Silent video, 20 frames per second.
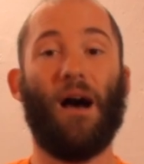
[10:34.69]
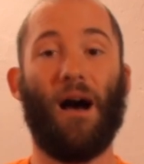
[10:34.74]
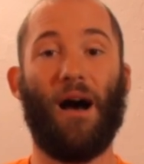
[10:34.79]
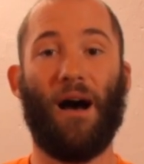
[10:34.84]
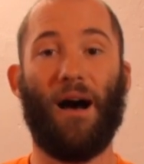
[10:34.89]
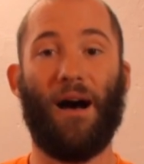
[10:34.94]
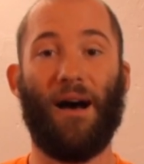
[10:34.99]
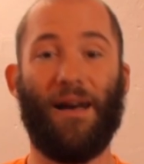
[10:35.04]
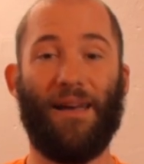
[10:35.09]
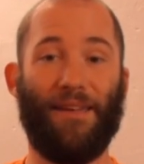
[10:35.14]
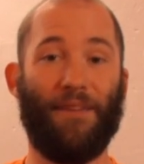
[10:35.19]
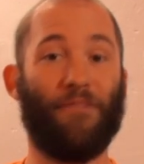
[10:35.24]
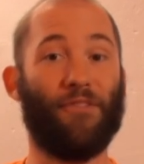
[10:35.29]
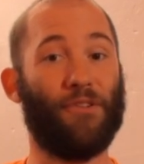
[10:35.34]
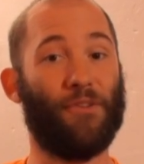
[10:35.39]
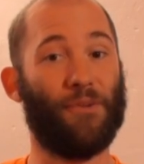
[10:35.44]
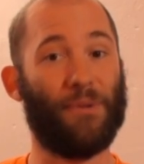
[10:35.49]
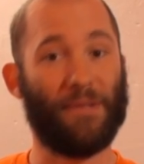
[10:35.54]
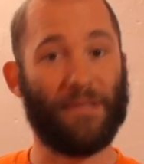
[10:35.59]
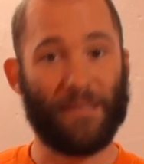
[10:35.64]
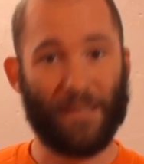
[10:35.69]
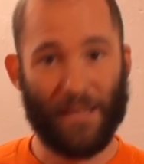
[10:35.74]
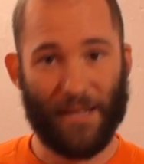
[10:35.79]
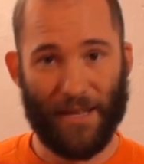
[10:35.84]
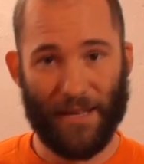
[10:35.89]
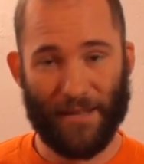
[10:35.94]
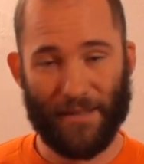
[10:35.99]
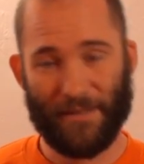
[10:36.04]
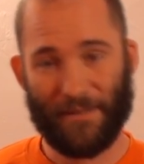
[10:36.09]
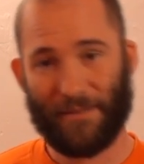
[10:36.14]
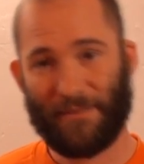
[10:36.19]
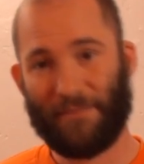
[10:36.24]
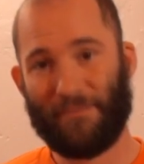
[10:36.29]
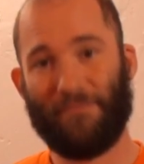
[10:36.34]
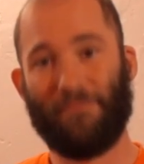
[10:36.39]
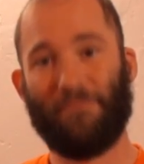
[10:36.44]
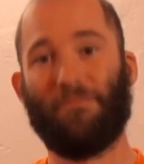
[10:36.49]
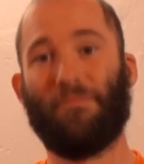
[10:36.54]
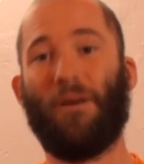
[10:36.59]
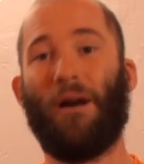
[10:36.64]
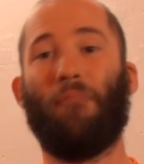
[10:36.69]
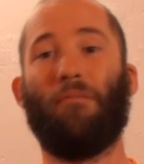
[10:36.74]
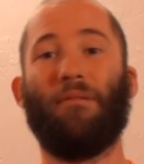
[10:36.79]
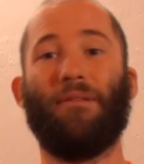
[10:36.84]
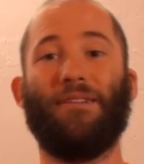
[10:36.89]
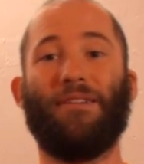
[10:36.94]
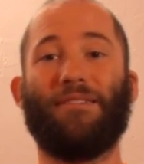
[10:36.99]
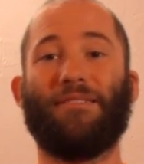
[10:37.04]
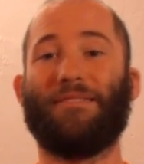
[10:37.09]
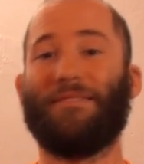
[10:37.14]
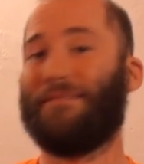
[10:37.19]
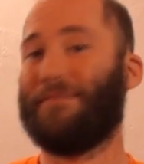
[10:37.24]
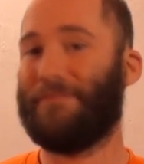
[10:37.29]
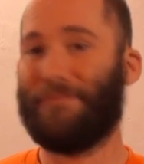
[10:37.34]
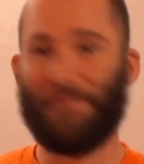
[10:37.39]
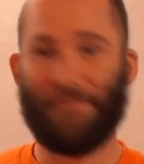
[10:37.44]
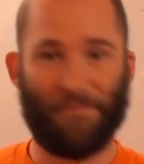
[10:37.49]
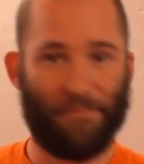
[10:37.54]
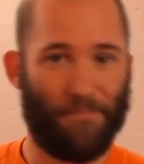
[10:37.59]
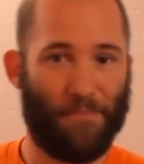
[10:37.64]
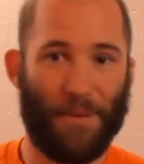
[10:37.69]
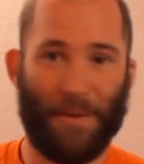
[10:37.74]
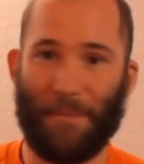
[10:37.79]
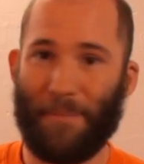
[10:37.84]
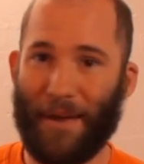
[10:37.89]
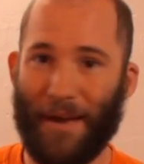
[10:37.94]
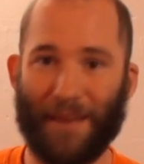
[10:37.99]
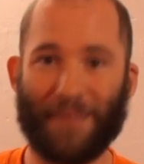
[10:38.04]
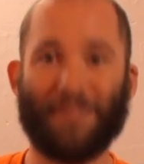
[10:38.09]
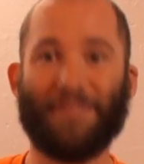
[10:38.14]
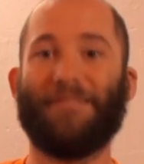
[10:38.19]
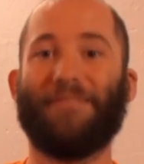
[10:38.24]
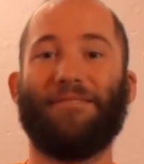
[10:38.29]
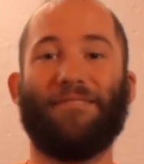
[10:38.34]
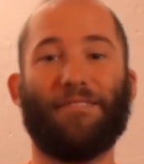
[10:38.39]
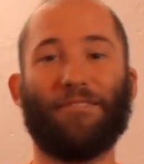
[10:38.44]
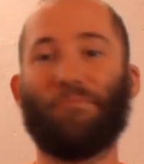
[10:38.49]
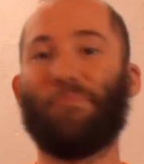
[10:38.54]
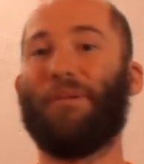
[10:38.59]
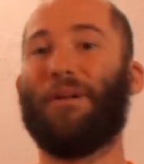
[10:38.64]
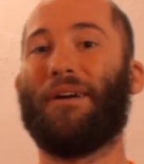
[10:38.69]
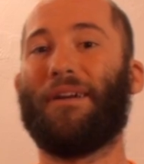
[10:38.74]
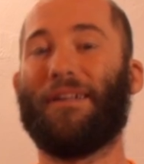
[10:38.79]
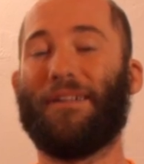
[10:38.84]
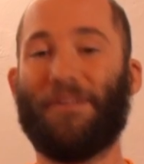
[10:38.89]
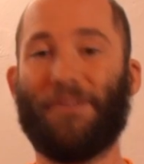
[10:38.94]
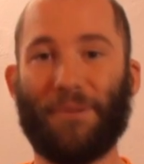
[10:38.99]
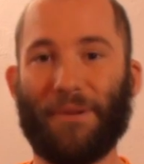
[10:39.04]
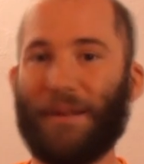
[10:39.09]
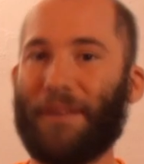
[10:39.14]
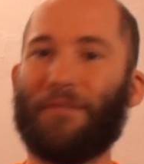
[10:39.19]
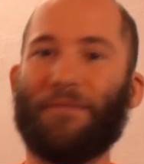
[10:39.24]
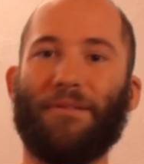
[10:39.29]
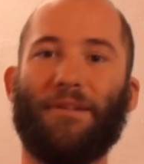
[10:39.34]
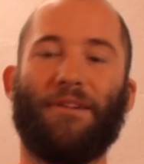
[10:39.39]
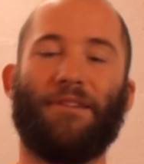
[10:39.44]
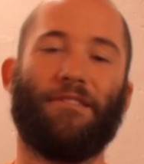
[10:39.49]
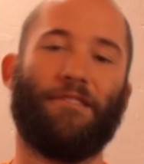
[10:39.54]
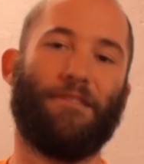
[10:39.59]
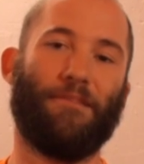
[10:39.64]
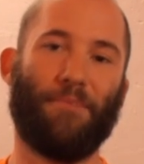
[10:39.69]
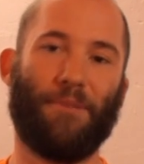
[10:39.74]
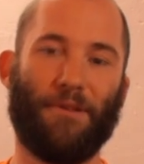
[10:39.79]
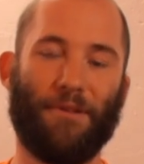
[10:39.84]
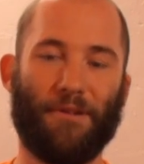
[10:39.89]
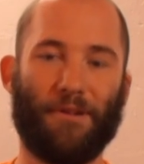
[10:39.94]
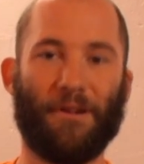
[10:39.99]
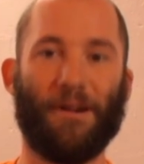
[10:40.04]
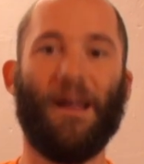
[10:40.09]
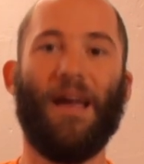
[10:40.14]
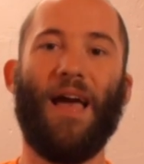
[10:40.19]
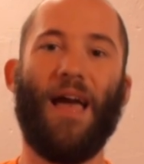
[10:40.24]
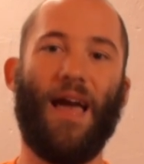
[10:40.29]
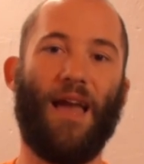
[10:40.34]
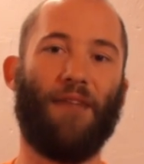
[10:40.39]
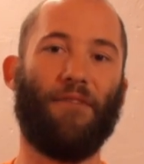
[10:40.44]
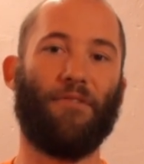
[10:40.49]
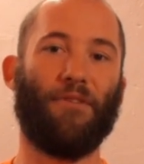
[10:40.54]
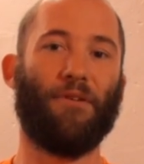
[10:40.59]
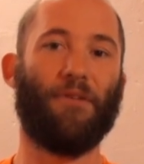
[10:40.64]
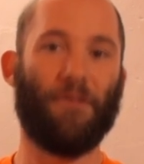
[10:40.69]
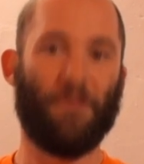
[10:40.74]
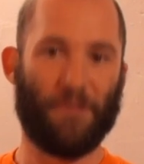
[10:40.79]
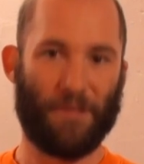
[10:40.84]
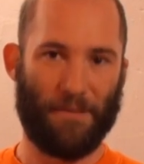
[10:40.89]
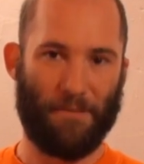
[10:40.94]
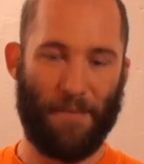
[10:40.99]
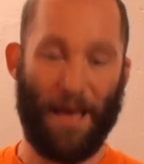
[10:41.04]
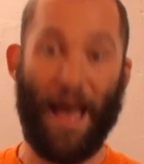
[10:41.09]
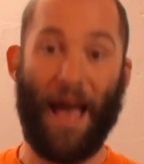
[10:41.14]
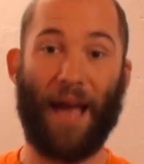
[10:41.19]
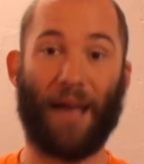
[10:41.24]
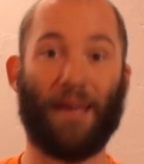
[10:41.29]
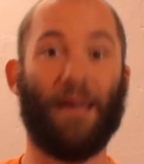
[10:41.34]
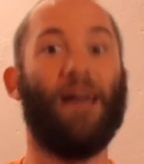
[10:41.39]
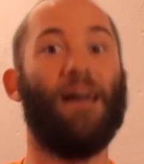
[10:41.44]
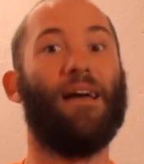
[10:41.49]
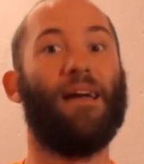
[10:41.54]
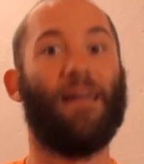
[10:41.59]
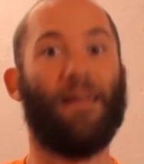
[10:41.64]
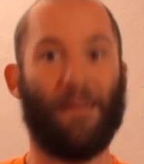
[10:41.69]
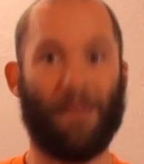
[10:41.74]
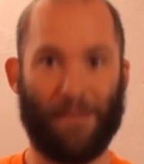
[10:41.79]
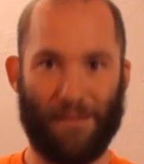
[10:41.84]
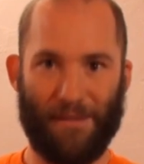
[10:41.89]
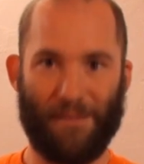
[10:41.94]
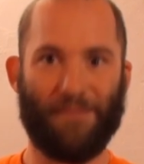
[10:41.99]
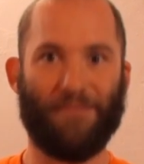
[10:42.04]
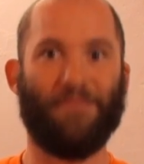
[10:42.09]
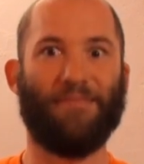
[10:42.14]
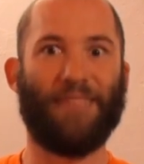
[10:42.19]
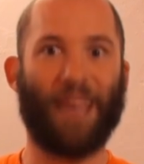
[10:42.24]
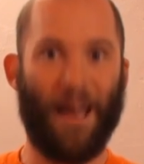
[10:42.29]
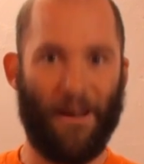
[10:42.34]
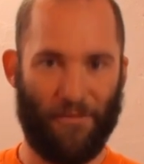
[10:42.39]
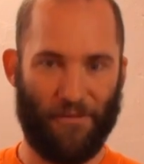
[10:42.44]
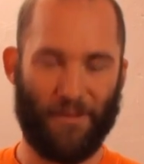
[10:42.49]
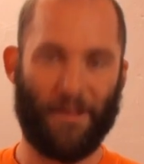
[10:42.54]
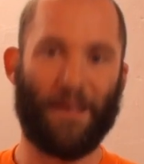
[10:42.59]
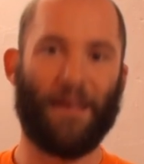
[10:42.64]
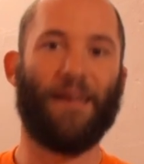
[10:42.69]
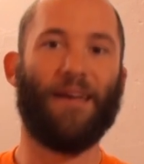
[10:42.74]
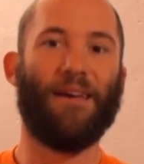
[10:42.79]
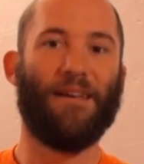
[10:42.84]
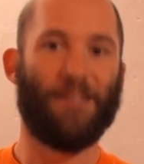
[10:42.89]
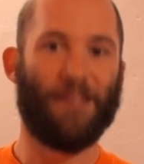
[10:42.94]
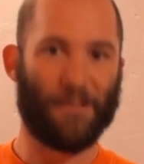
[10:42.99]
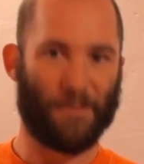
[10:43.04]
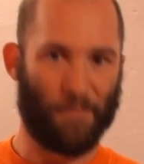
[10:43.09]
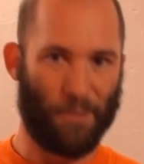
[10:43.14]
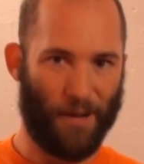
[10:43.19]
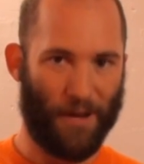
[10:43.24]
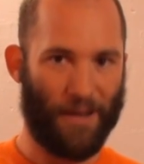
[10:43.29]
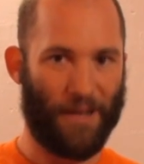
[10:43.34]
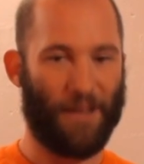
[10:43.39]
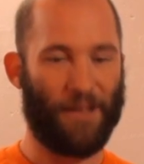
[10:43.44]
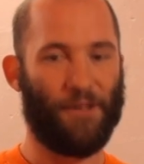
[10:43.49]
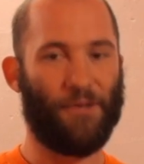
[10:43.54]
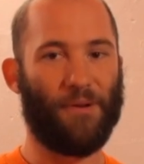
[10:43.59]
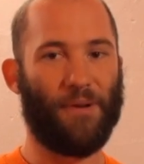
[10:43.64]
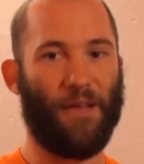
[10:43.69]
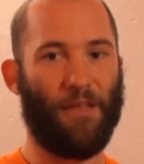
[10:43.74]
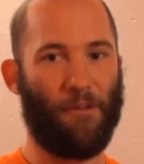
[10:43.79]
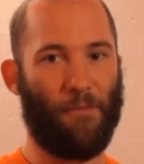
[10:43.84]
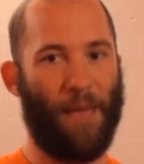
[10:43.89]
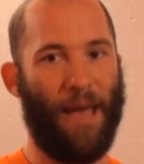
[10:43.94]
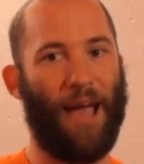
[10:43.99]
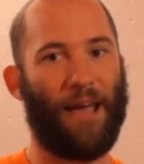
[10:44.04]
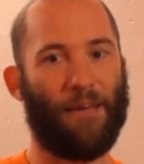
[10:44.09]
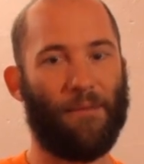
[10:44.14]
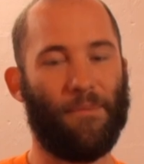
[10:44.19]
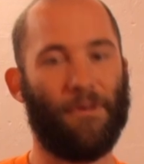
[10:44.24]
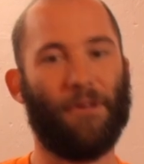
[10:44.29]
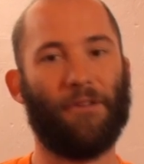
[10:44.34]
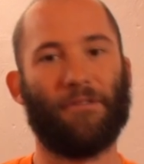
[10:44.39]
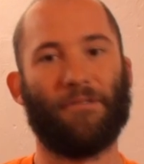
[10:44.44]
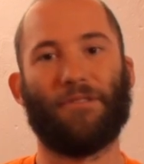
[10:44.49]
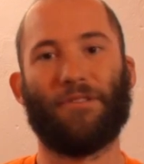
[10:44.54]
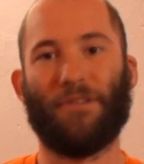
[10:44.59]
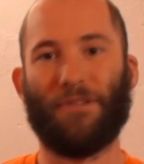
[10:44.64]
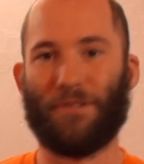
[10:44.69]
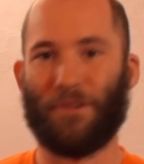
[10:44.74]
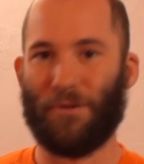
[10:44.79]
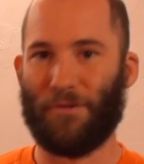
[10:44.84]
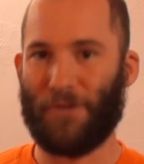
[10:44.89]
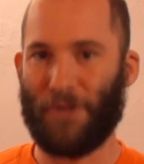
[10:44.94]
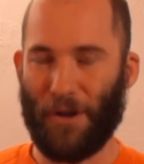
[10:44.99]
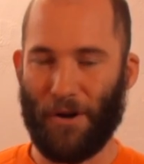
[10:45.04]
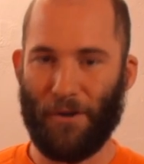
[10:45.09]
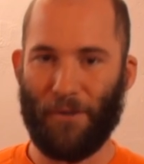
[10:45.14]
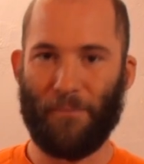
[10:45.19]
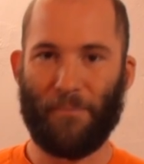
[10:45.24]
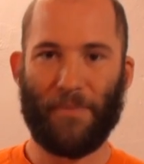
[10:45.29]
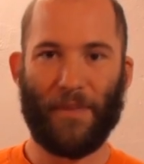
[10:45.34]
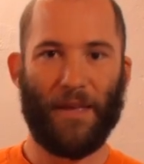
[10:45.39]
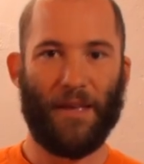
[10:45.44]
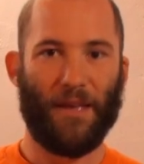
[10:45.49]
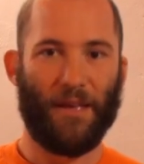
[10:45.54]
Uh, if you're doing Linux, probably just be best, just plug it into another Linux computer. And if you're using Mac, definitely just plug it into another Mac computer. So, so don't,